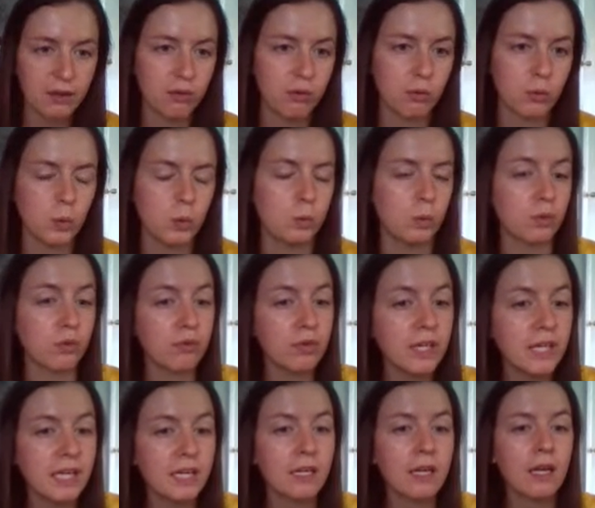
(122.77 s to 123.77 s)
or we would
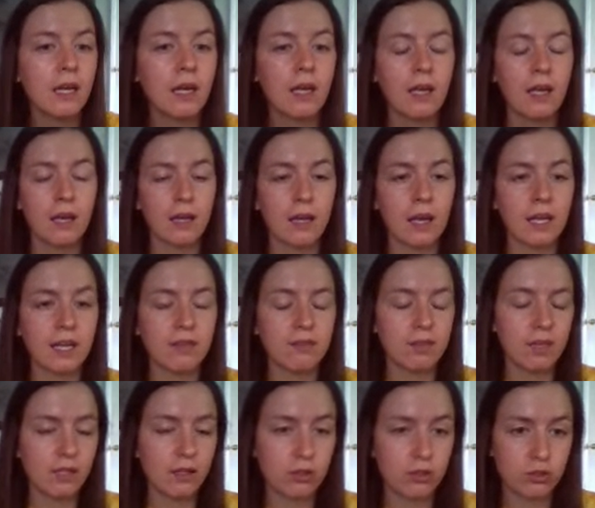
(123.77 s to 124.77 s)
read kind of
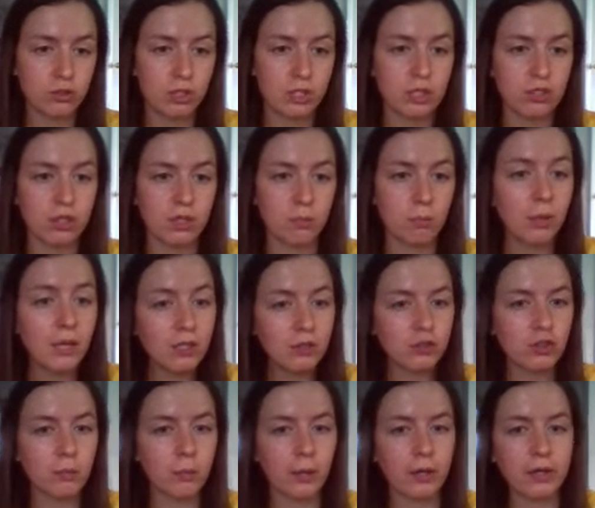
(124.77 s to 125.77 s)
illustration
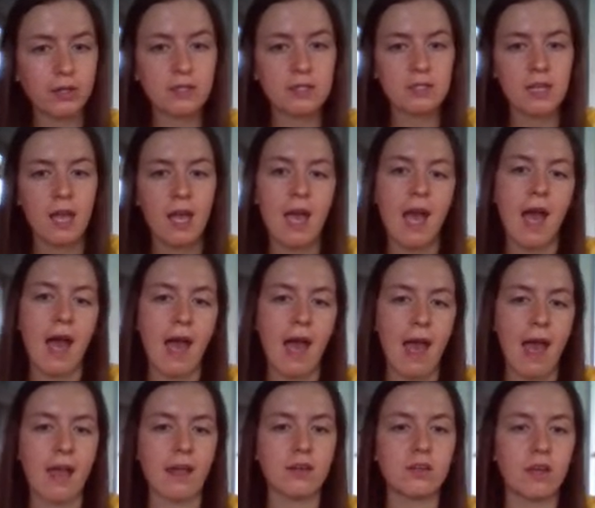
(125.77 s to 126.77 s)
picture books.
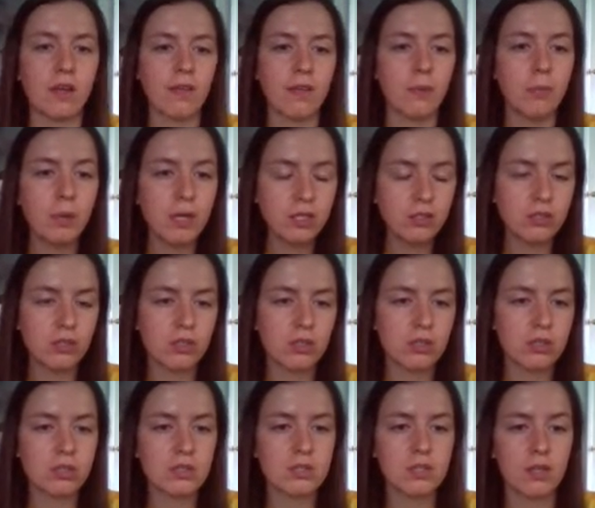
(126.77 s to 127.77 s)
And the
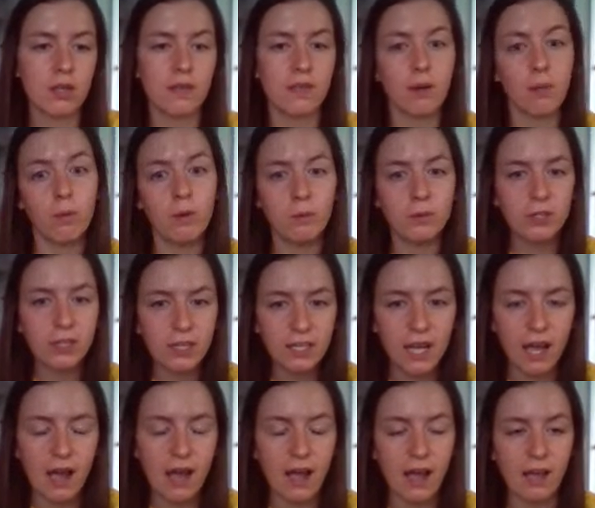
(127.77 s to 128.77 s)
pictures that we would look
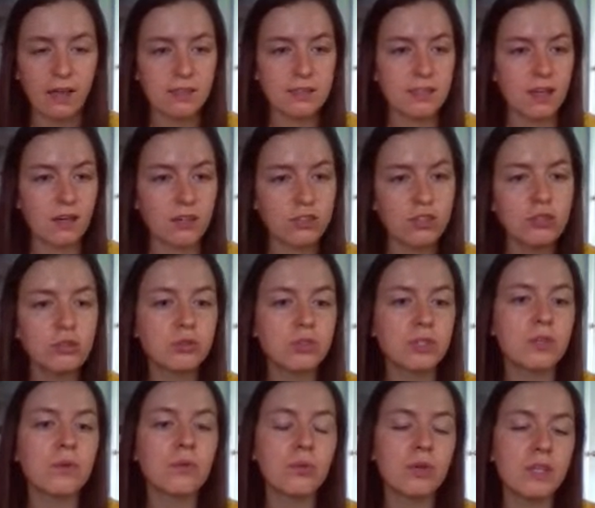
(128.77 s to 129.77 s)
at as young
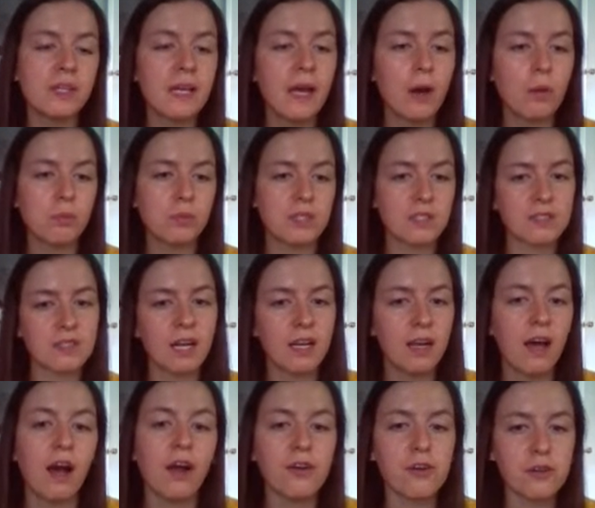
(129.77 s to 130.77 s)
children really helped us kind
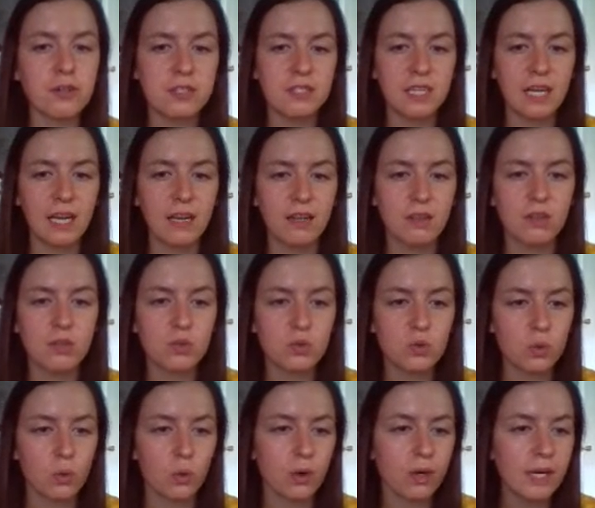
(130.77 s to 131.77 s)
of understand the
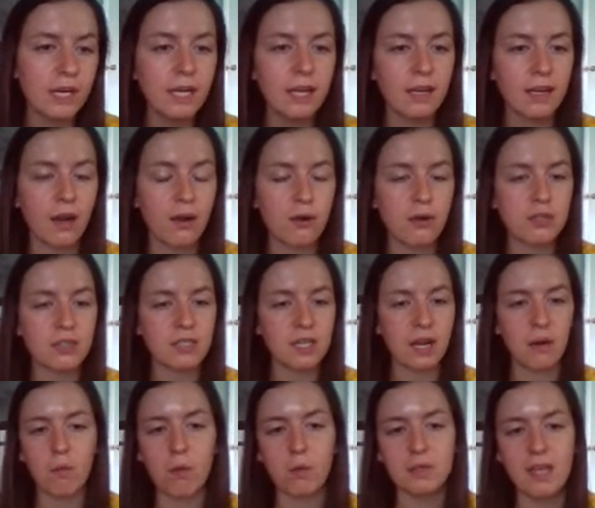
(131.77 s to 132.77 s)
story and
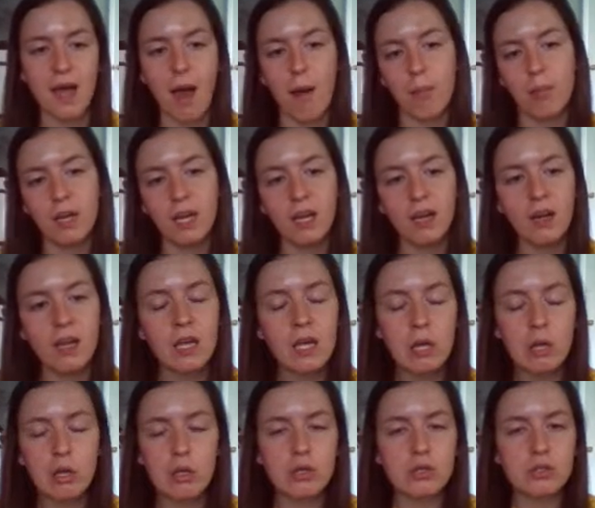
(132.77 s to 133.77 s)
understand what was happening.
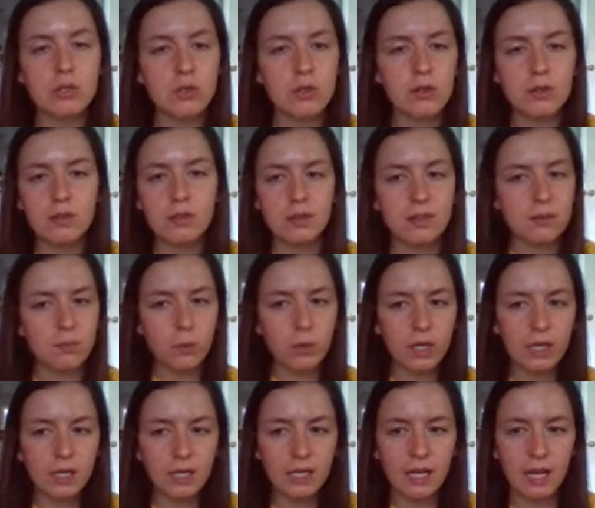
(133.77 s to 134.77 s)
So we're
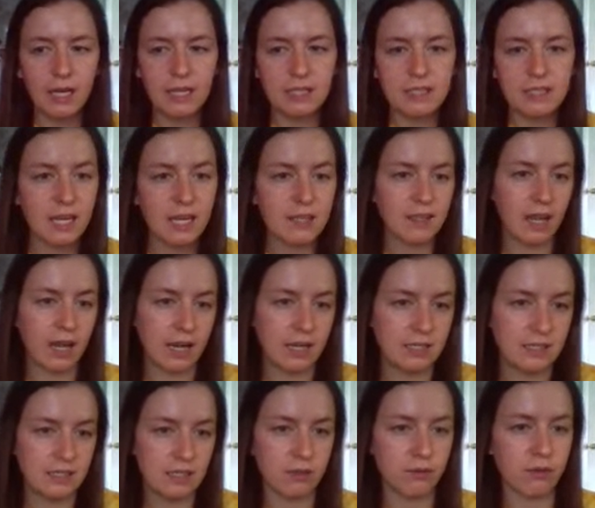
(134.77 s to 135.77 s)
going to kind of take that
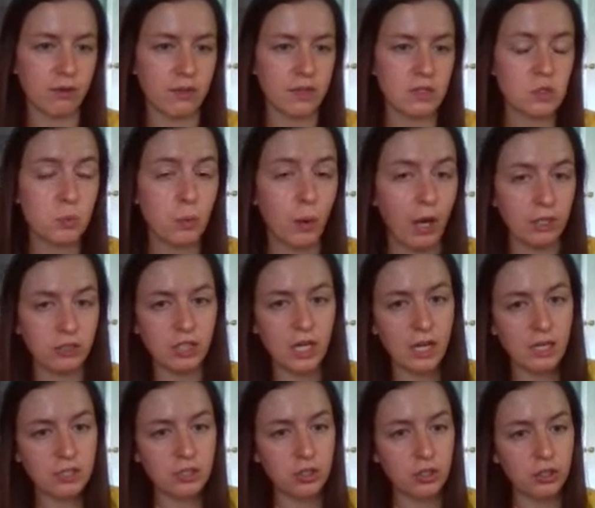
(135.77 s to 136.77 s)
idea for this
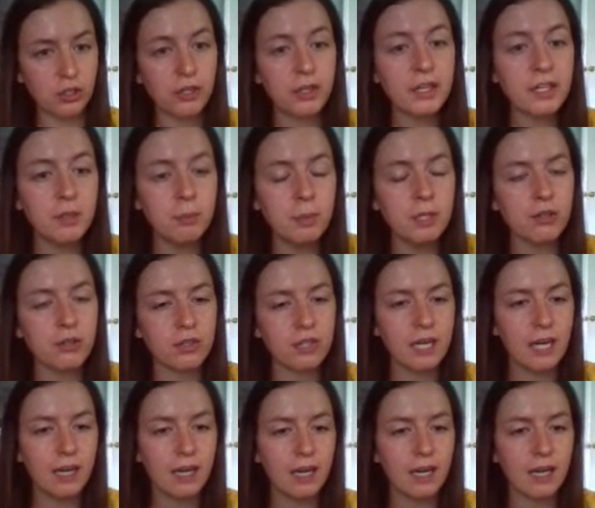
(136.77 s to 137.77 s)
project. You're going to be
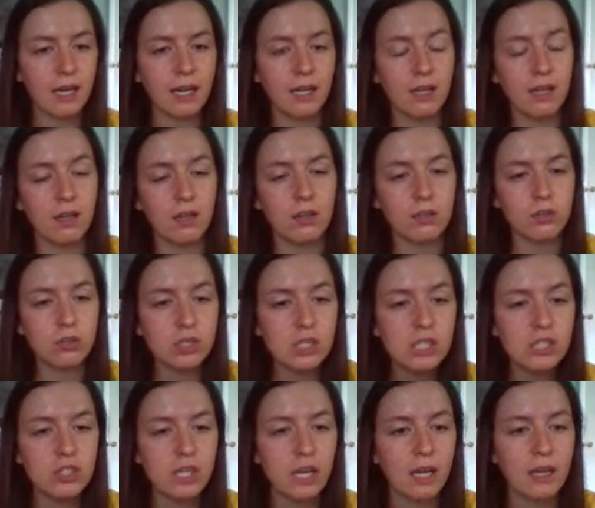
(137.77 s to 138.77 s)
creating an
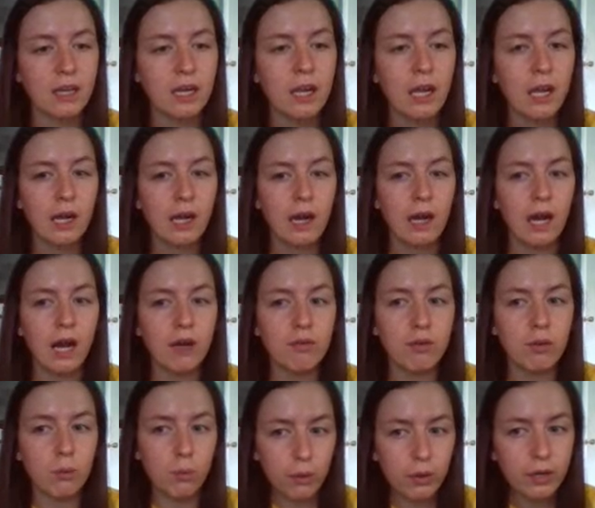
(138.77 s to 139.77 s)
illustration of
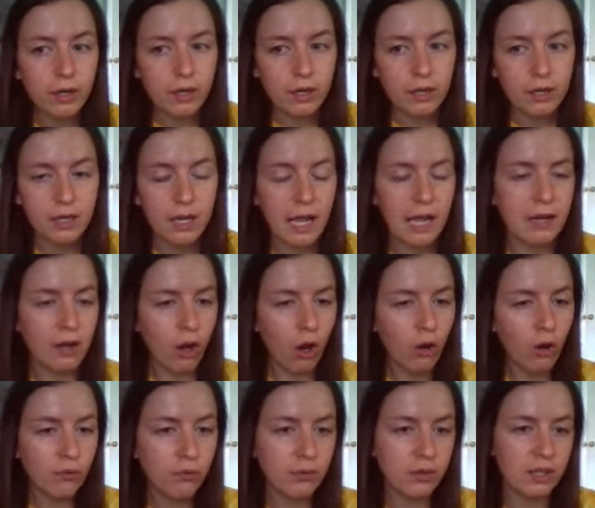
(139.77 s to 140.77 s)
a word, and
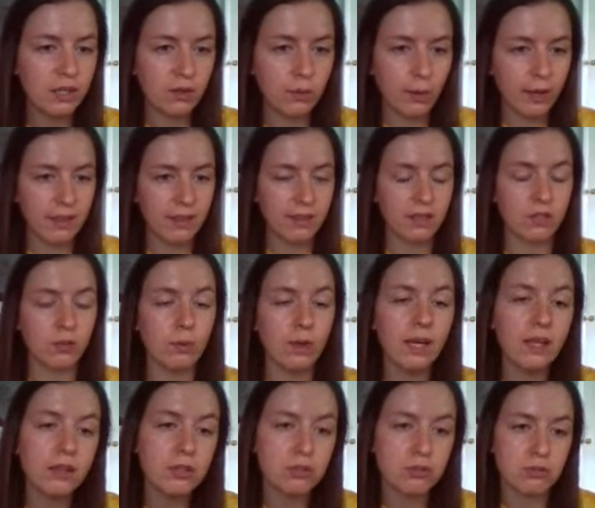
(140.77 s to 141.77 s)
hopefully the way that you
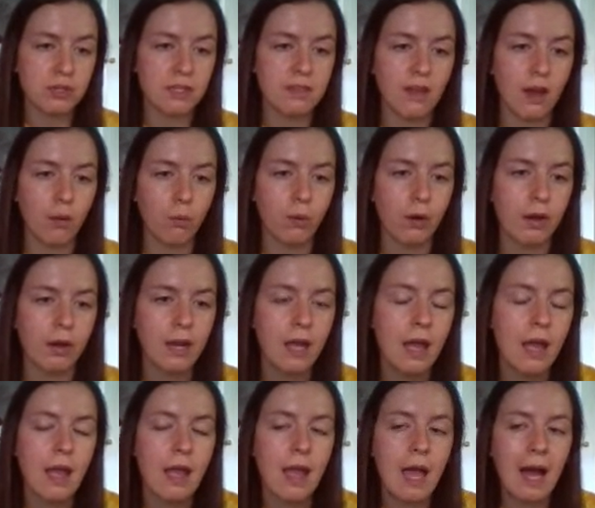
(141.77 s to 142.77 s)
illustrate that word
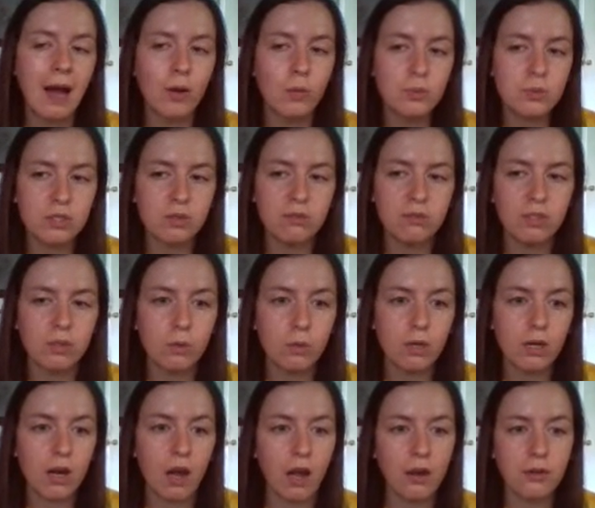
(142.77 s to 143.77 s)
helps a
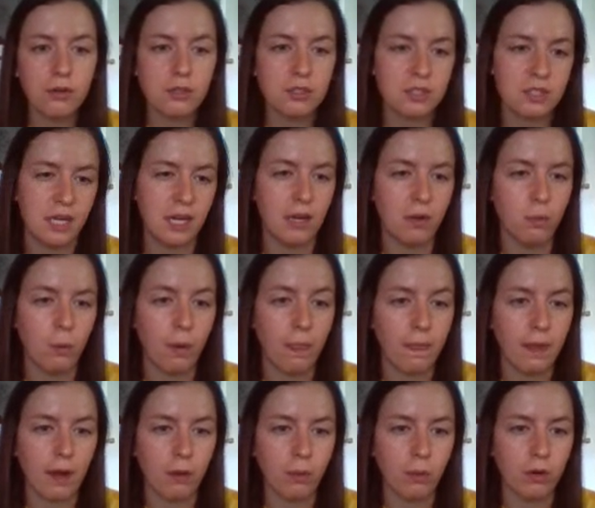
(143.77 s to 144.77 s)
viewer understand what
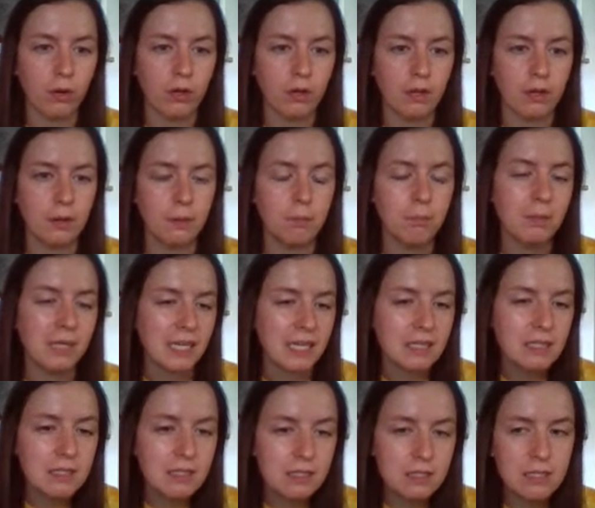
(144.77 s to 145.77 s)
that word
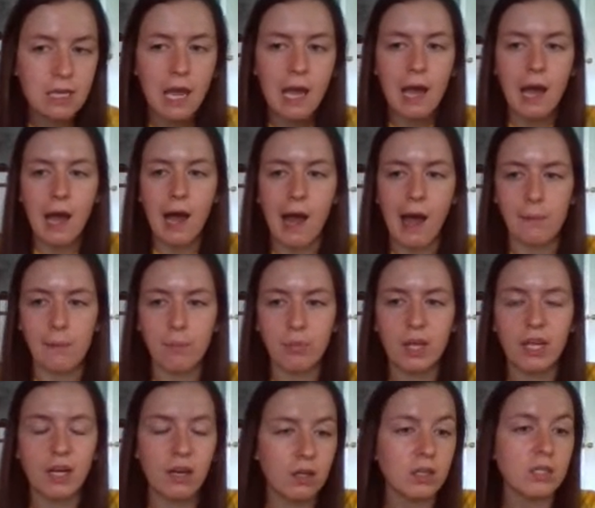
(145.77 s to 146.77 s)
means.
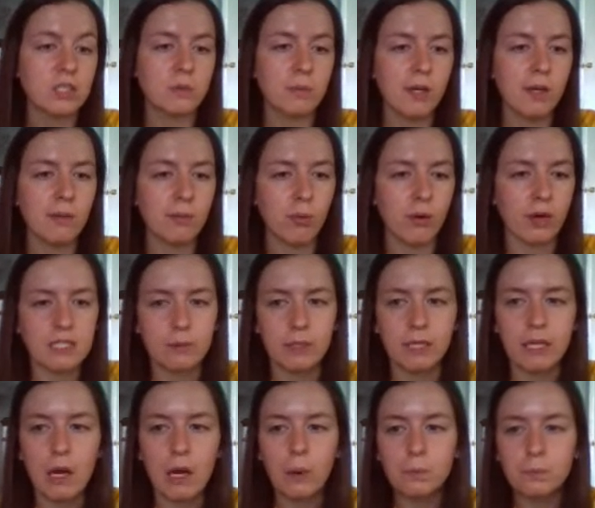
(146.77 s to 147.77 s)
And I'll explain more as
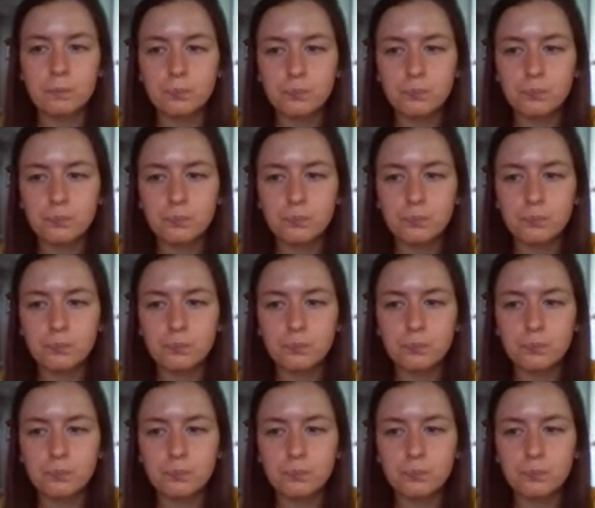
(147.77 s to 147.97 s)
we go.